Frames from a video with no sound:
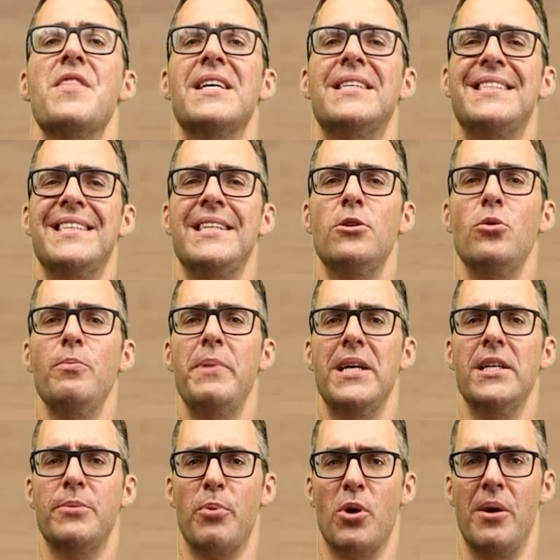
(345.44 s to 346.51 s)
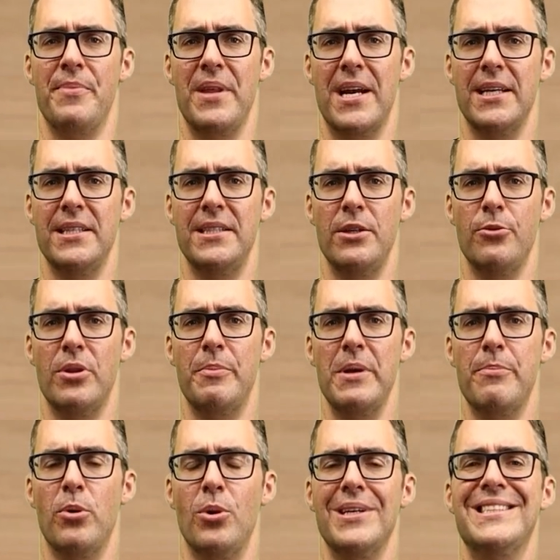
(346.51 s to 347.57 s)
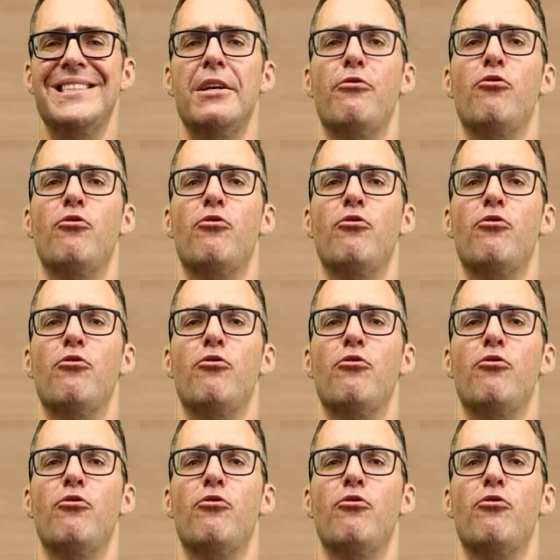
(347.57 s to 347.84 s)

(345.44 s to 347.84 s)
The single biggest problem that I see with people is